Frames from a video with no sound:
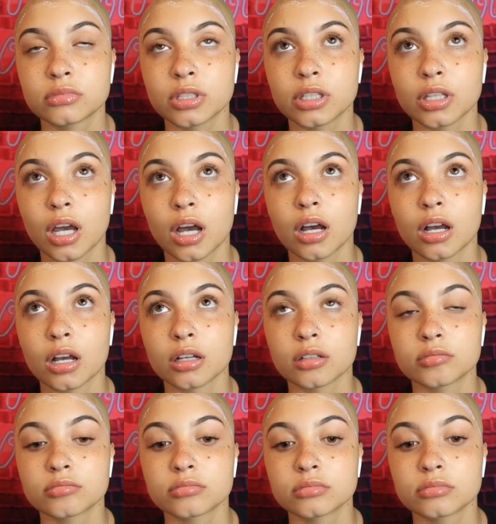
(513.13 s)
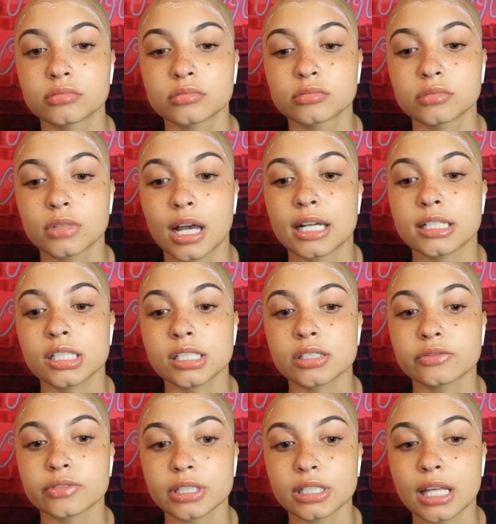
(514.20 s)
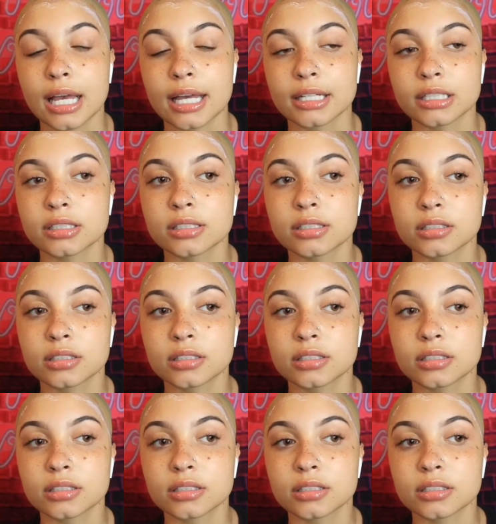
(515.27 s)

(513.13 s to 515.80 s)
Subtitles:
Y'all, I just realized